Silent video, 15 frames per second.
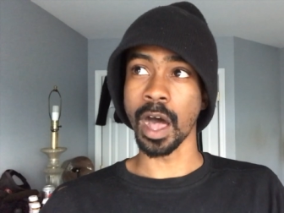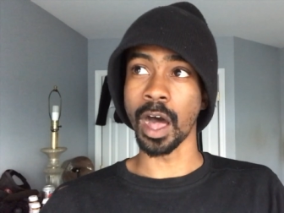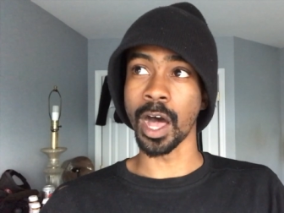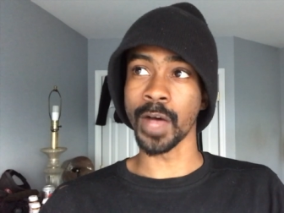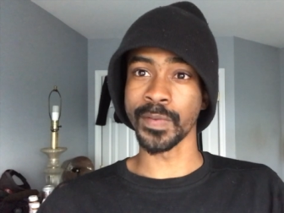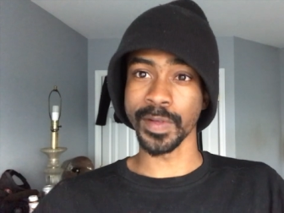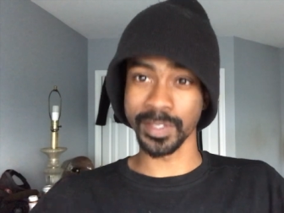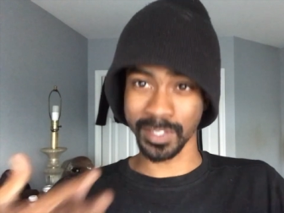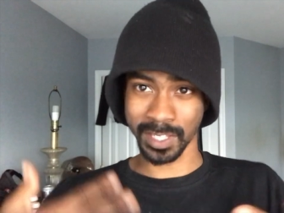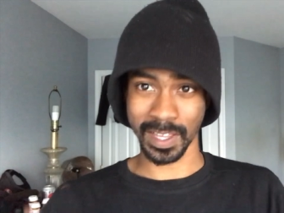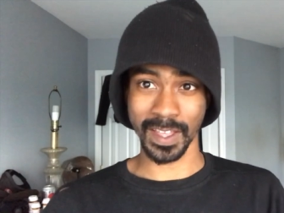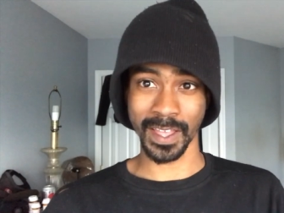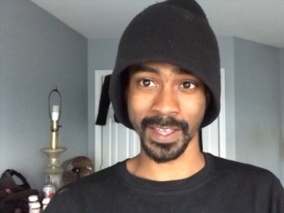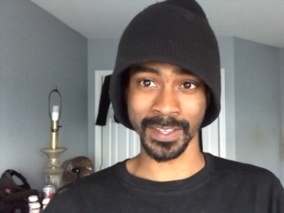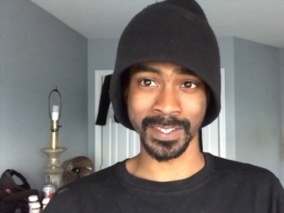off a
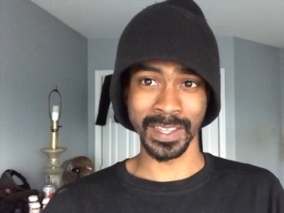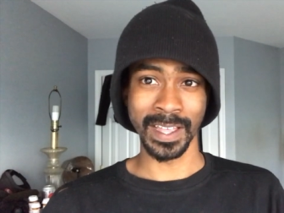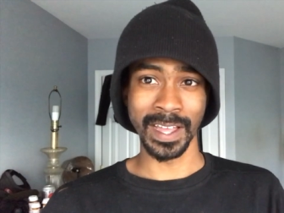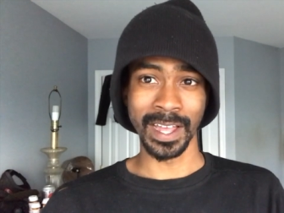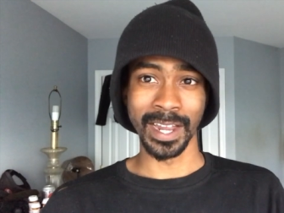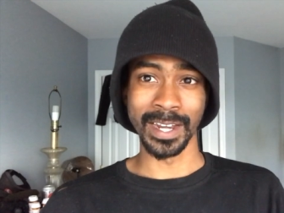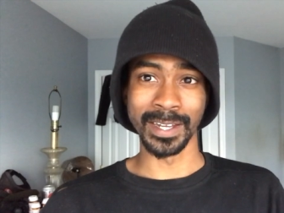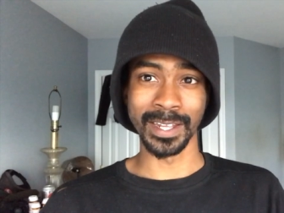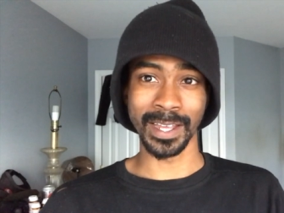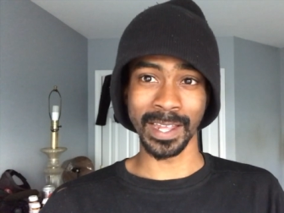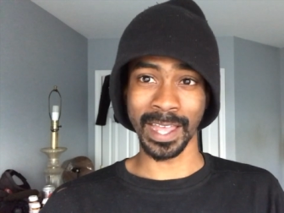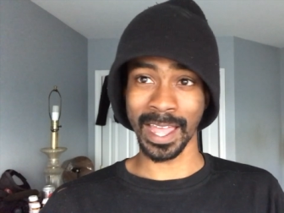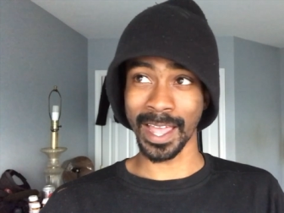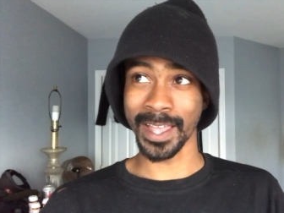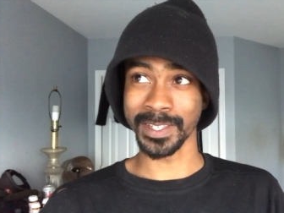text that
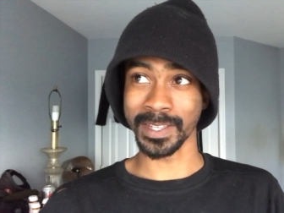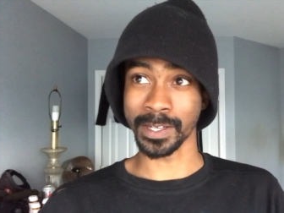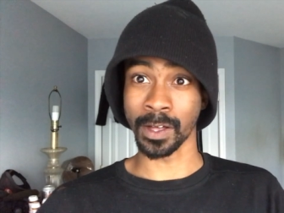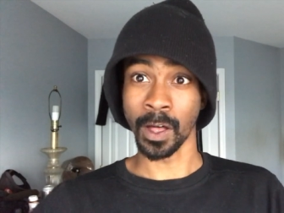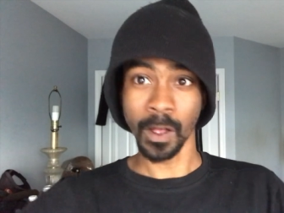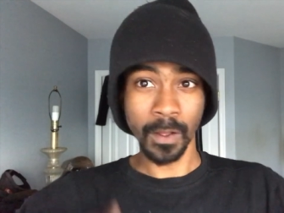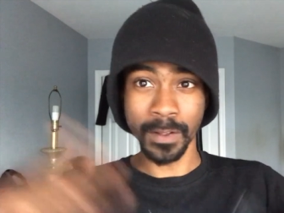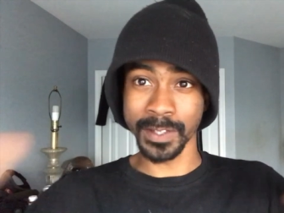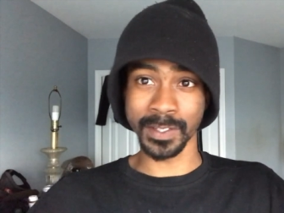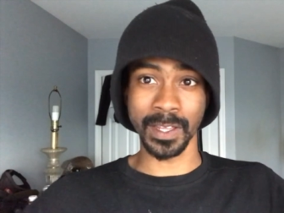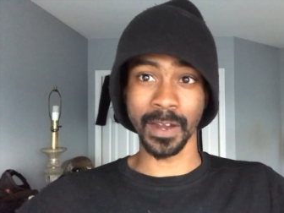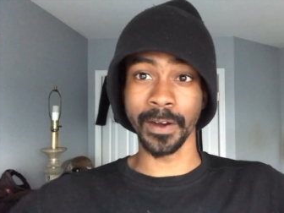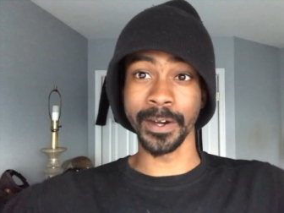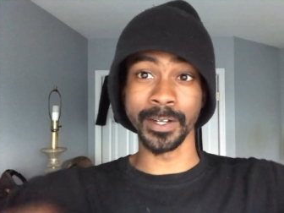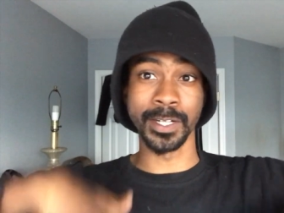has like a whole entire